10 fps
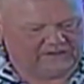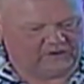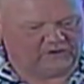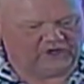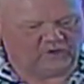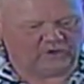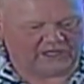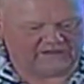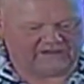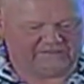or a
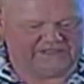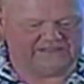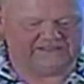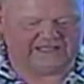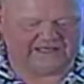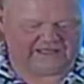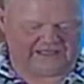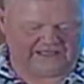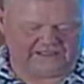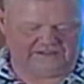quality of being
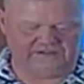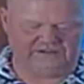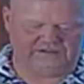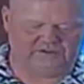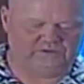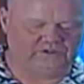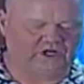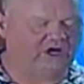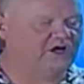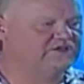dedicated to a
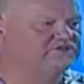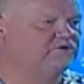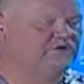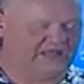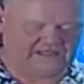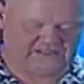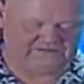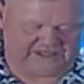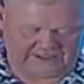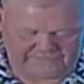cause or an activity.